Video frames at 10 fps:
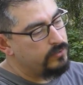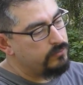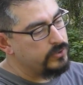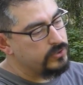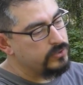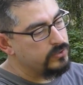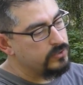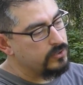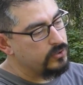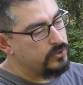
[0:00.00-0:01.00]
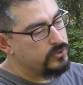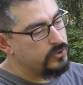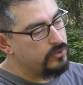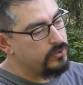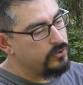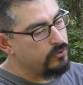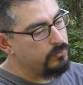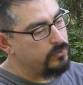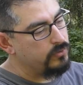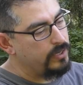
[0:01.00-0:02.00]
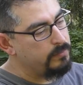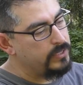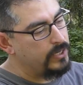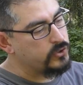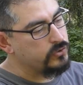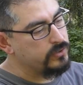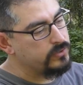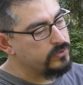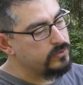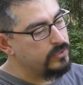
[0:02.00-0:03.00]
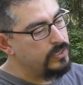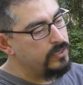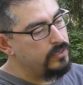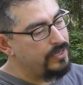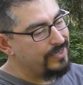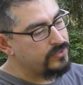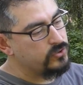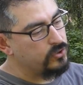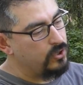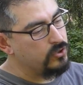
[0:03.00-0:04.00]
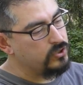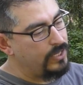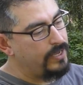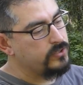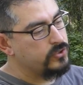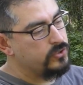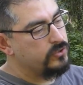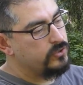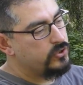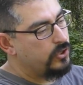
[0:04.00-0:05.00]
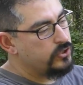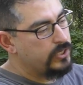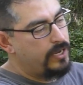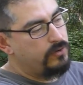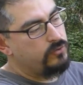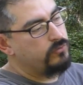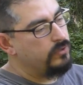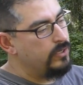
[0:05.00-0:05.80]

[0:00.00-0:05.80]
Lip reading: which is a good, sturdy, durable, ambidextrous, extra large latch charging handle.